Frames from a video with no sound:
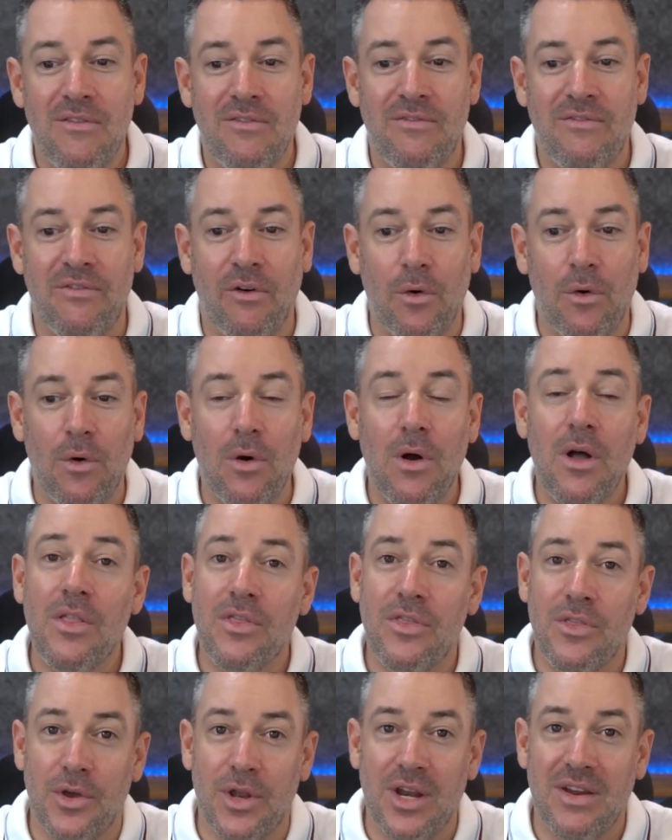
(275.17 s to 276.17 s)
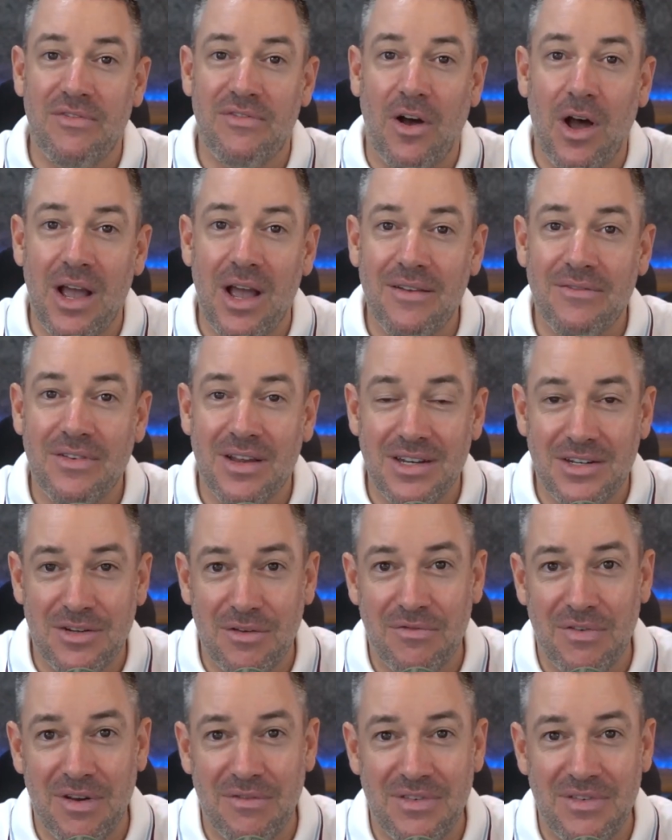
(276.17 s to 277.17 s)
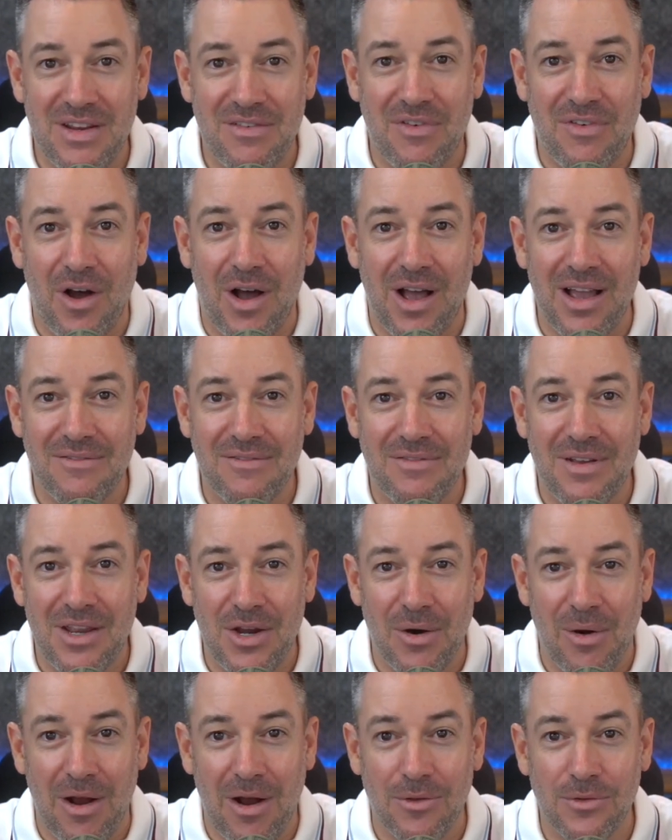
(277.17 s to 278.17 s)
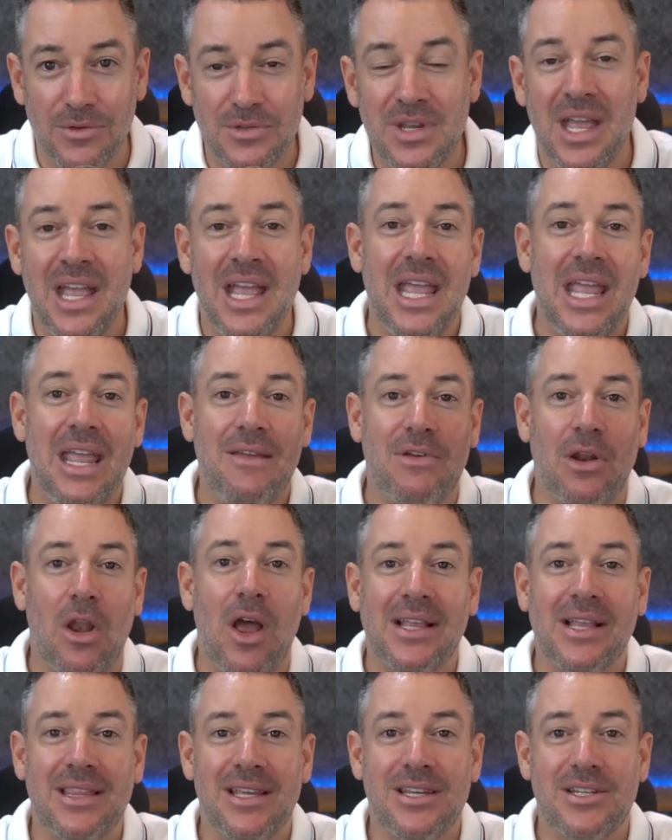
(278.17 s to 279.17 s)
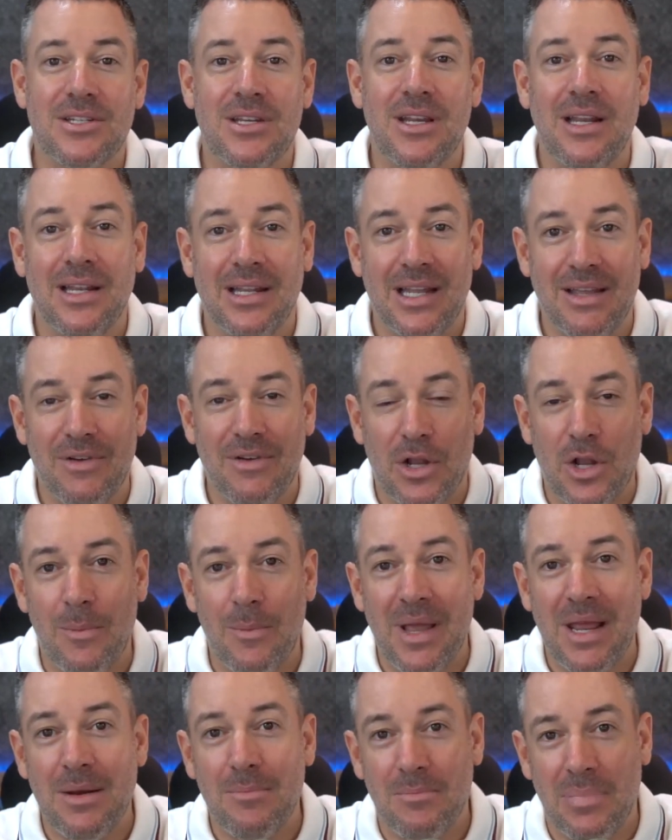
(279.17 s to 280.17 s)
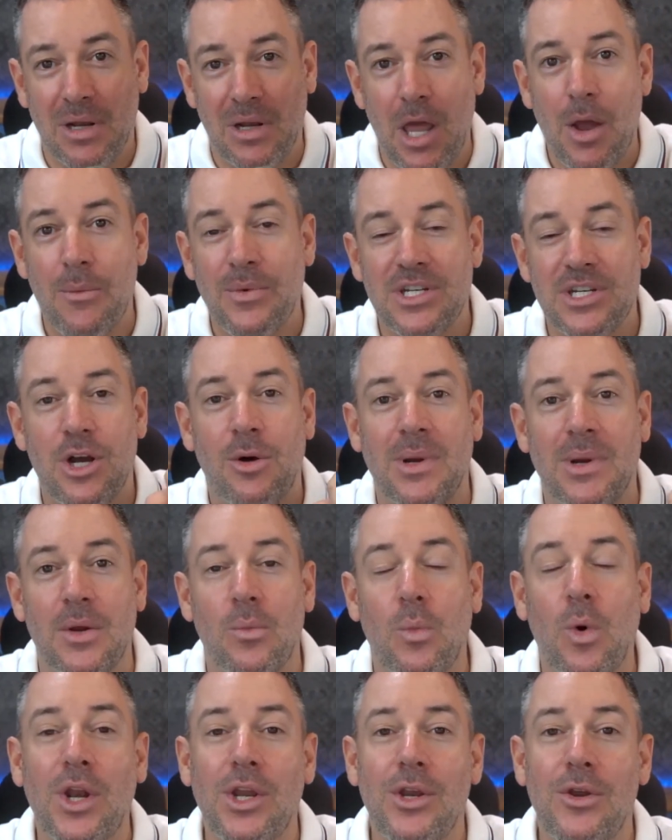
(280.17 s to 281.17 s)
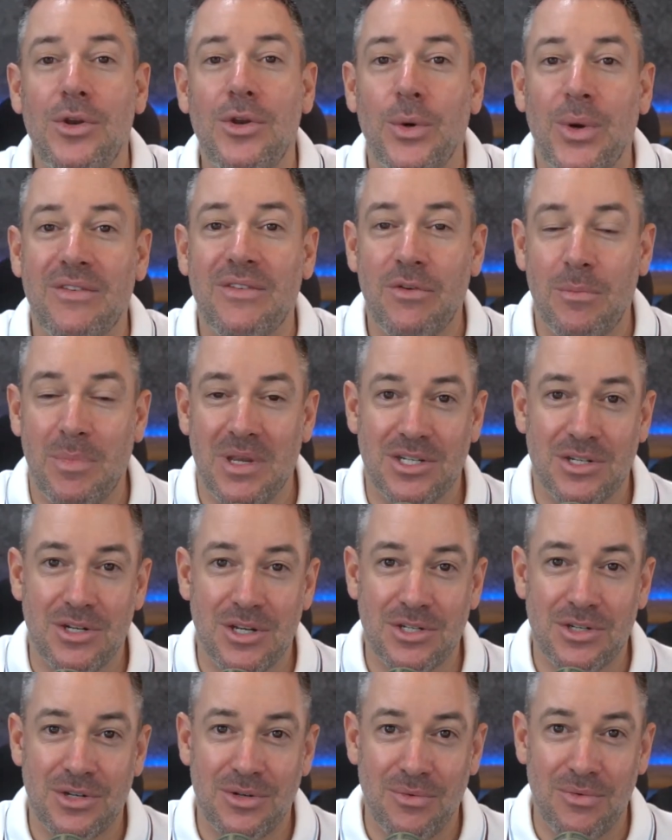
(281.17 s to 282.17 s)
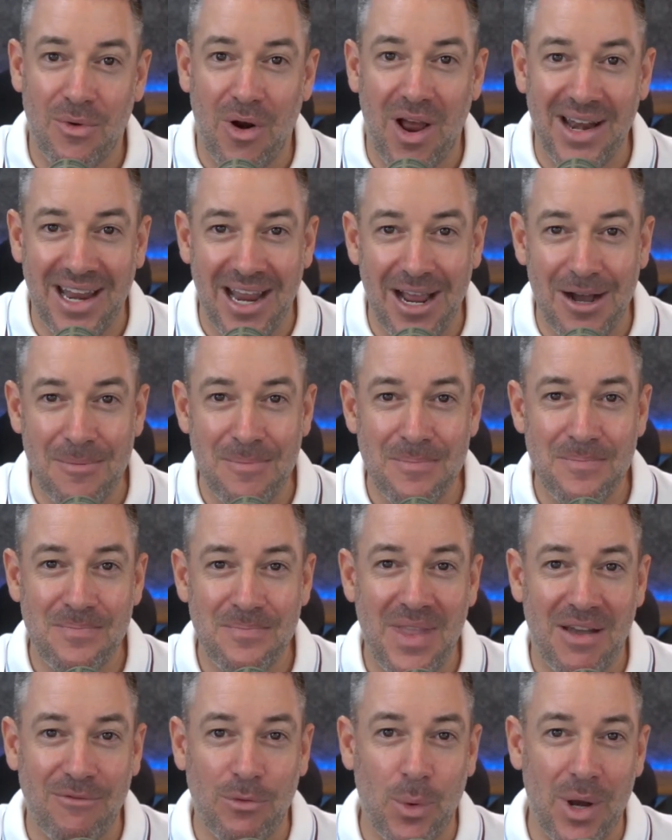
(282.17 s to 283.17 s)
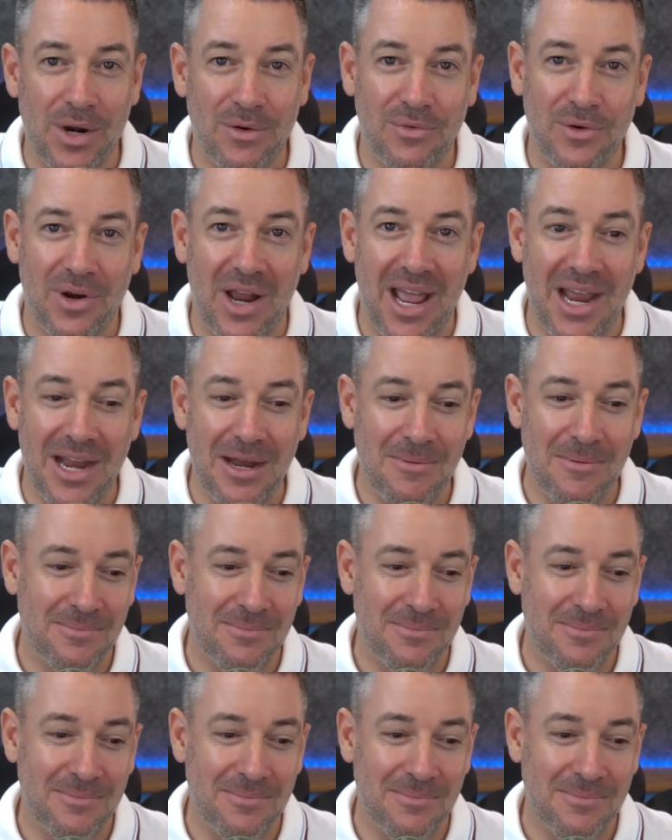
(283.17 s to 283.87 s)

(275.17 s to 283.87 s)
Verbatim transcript: for thirty-five to fifty-five-year-olds. If you like this, leave a comment below and tell me, what are you doing for business right now? Have a wonderful day.